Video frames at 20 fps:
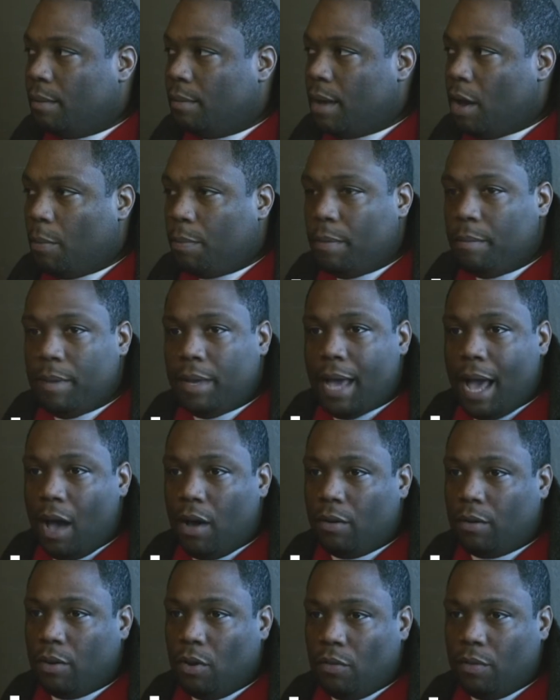helping me
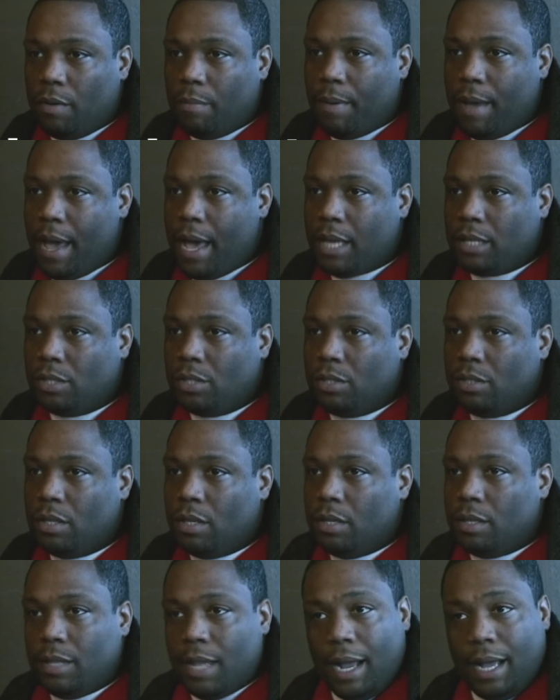out over the past,
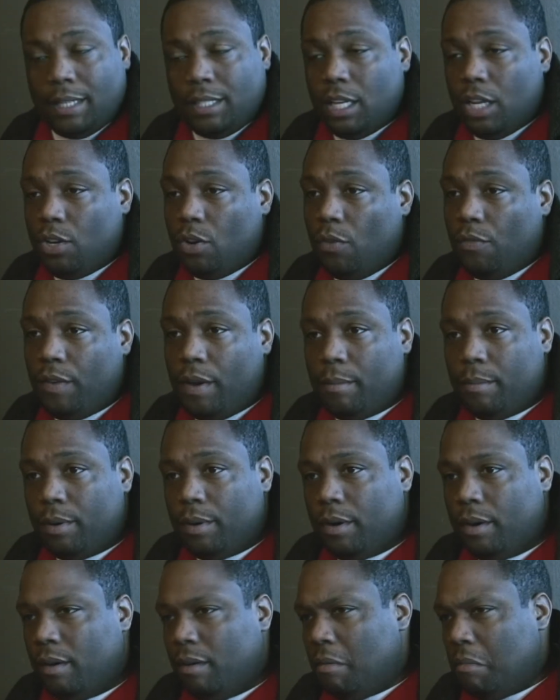like I said,
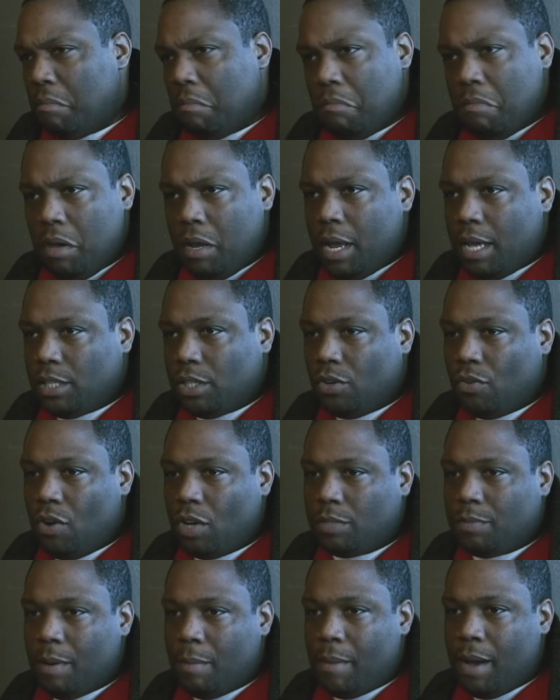November, it hasn't
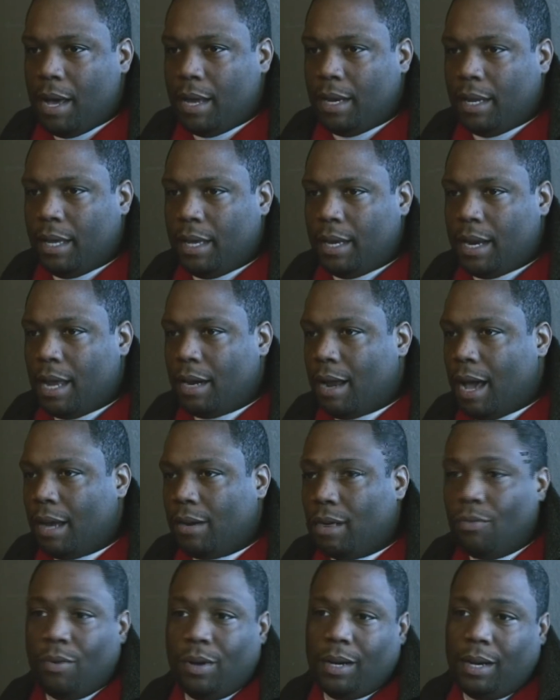crossed my mind again. I
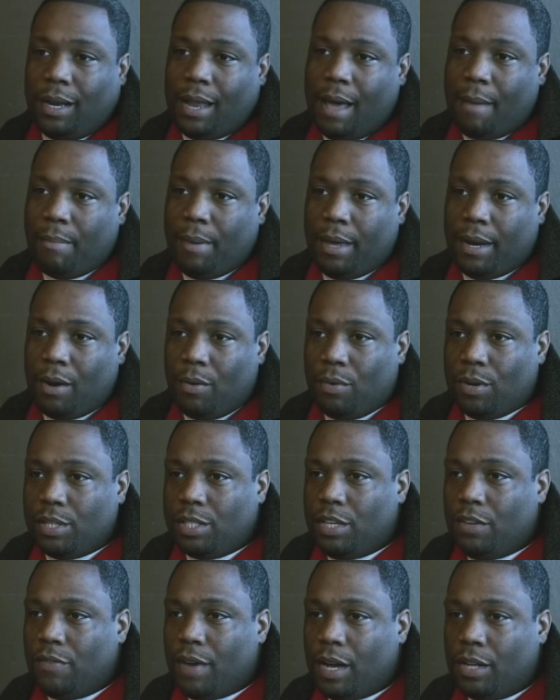don't want a lap band. I want
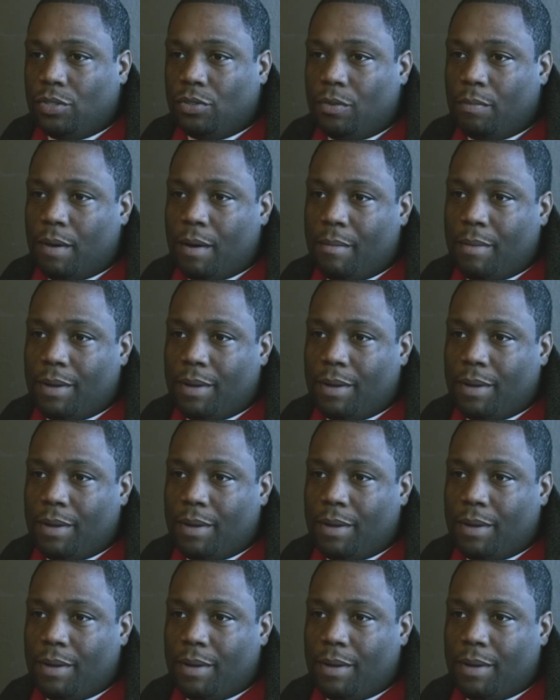to see if I can do it by